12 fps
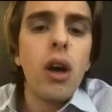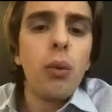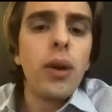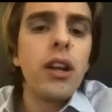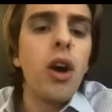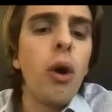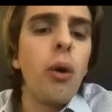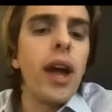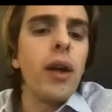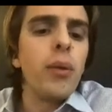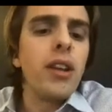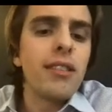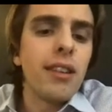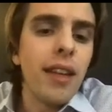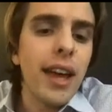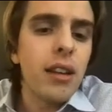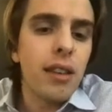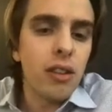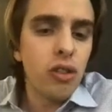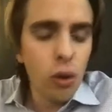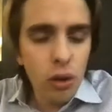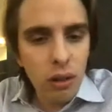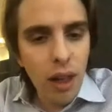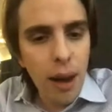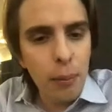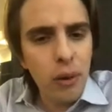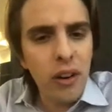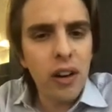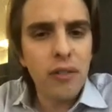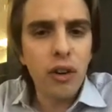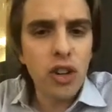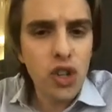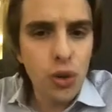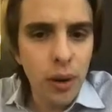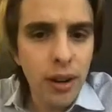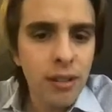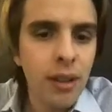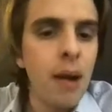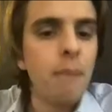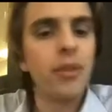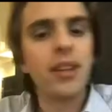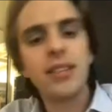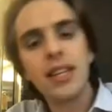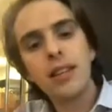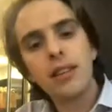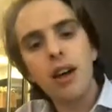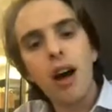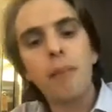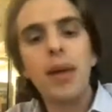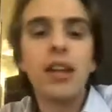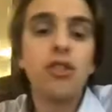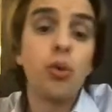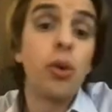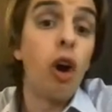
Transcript: we go and we select the tooth library of our choice. The teeth come into an